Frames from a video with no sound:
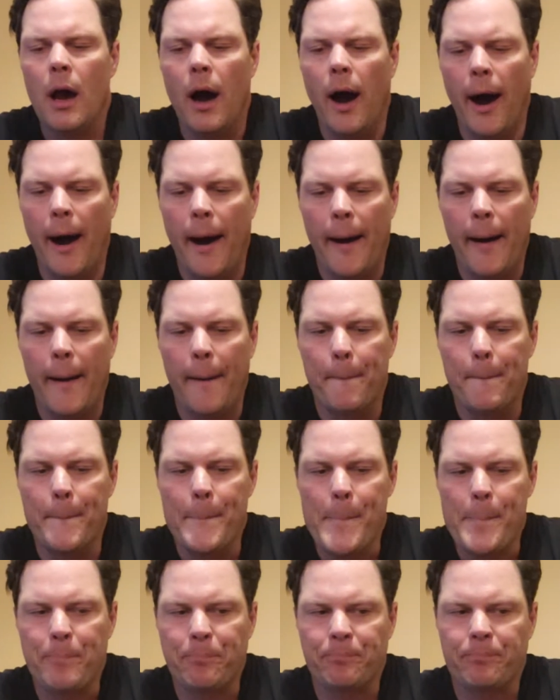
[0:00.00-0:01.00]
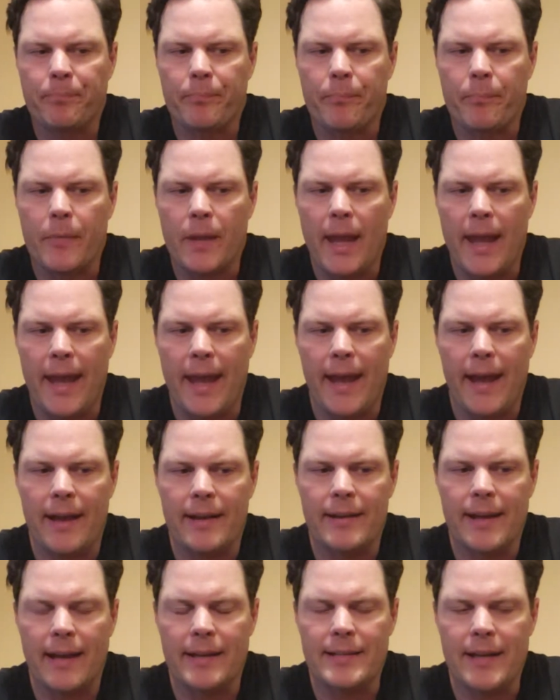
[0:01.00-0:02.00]

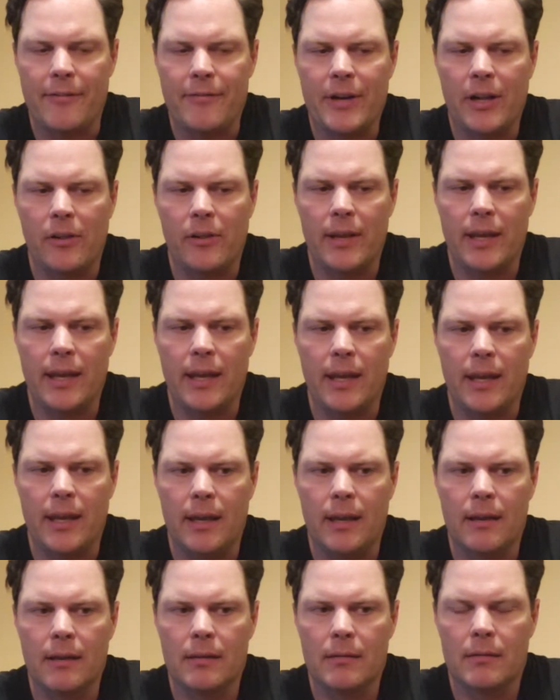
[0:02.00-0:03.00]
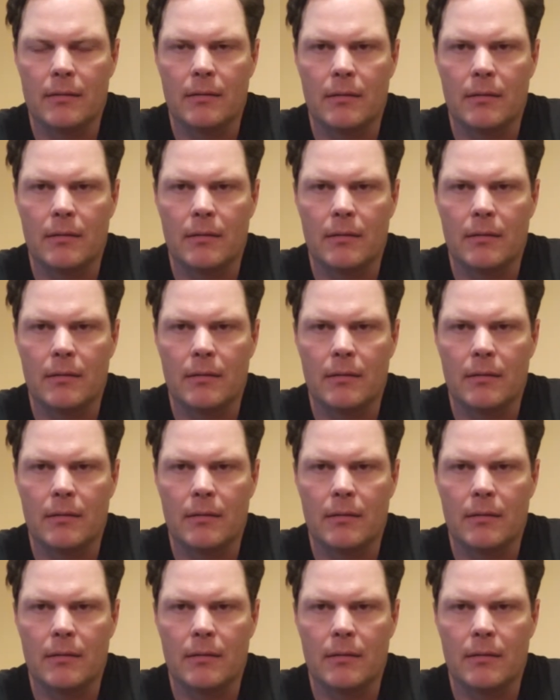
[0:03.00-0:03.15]
And I definitely,